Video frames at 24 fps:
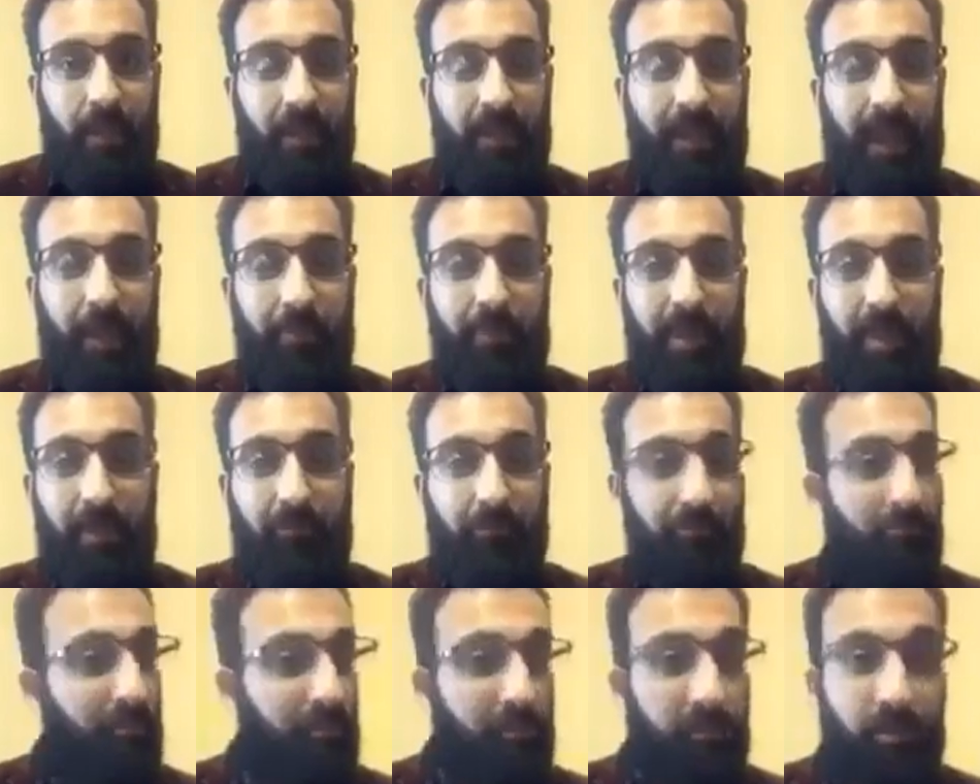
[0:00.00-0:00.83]
coming
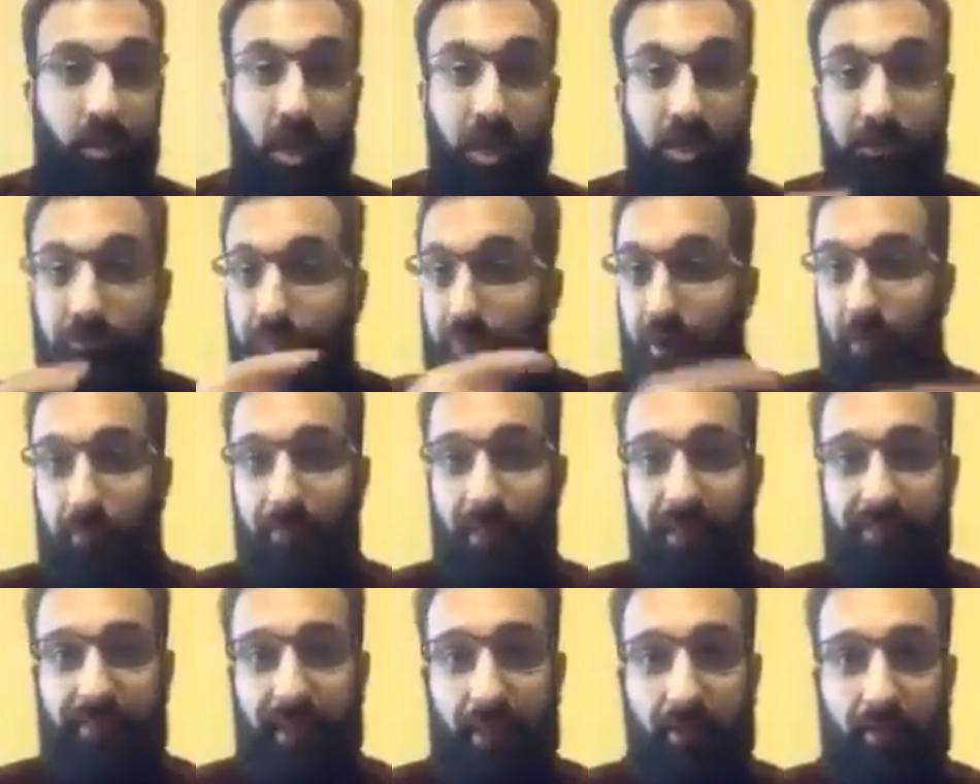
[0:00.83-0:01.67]
from, not from
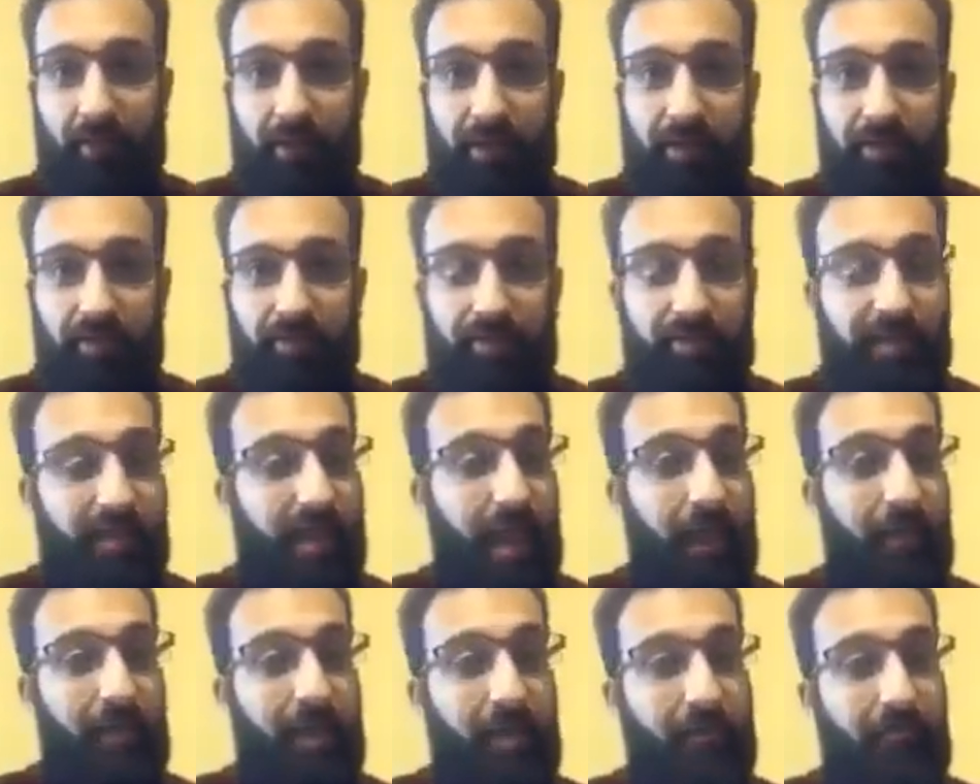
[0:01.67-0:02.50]
the terrorists,
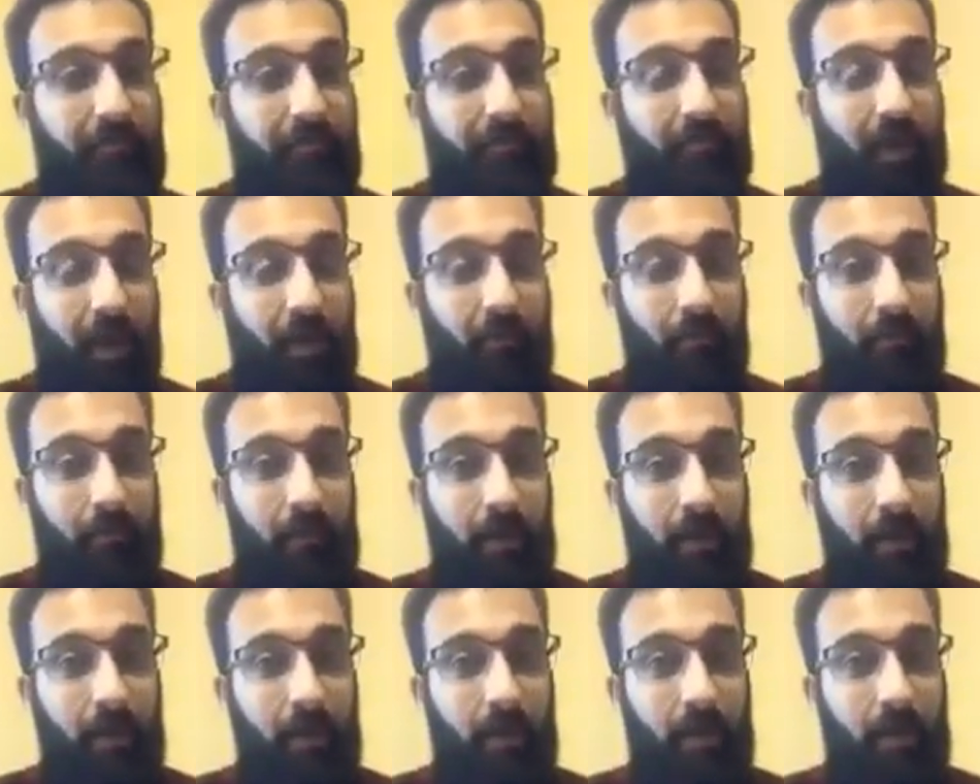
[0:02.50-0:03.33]
coming from
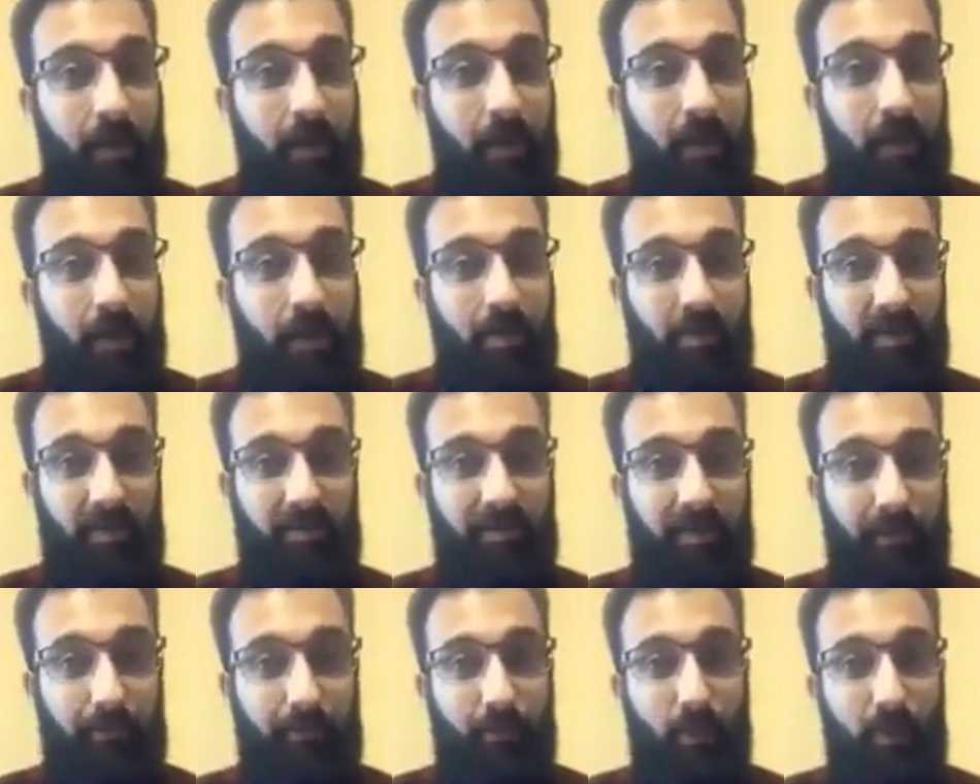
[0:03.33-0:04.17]
the
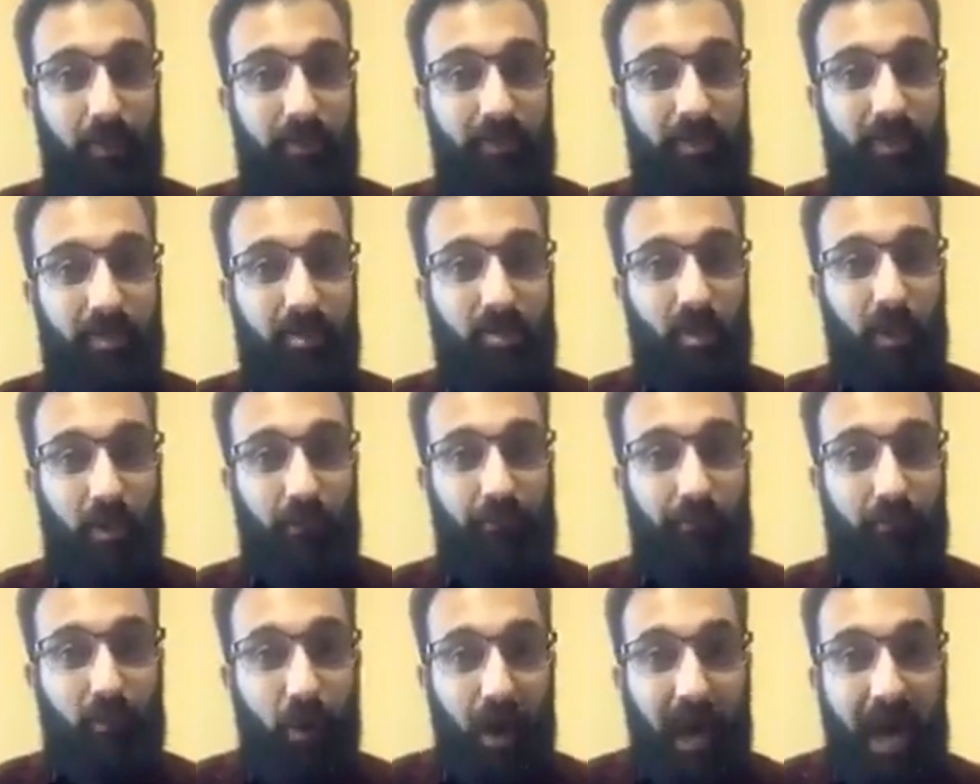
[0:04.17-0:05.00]
supporters
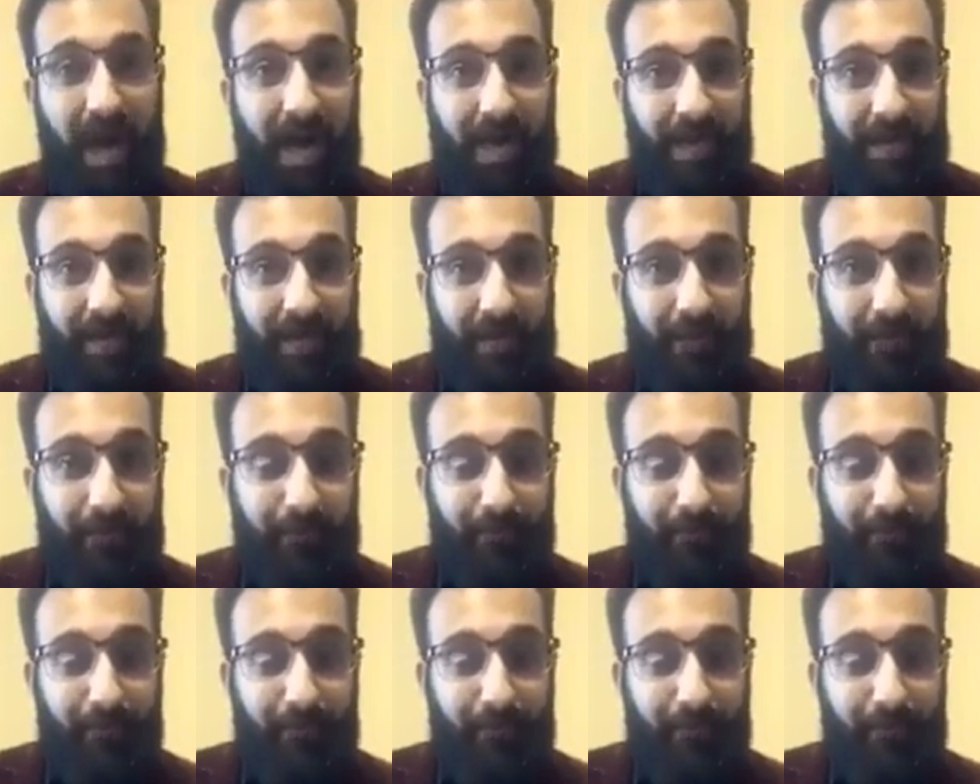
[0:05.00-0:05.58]
of Buhari.